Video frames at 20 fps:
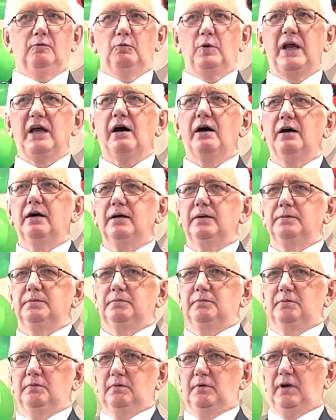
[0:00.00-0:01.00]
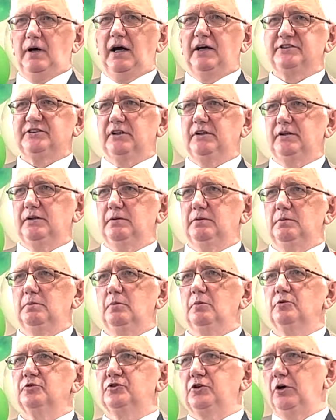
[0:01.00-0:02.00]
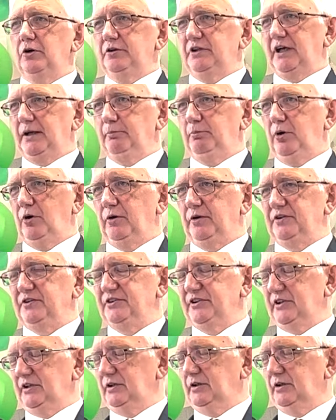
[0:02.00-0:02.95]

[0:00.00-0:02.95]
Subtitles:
We are at a turning point.